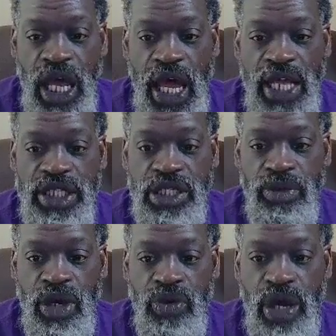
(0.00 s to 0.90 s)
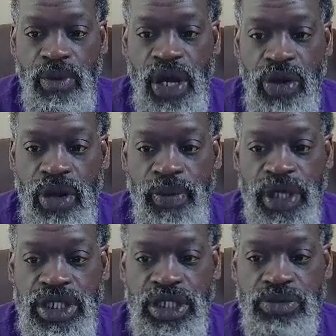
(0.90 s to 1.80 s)
Hadn't seen my grandma and
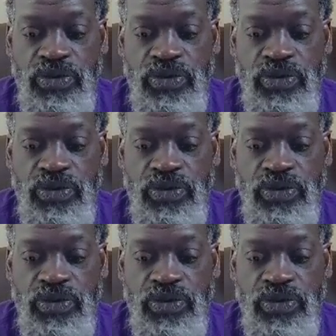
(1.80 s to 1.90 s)
grandpa since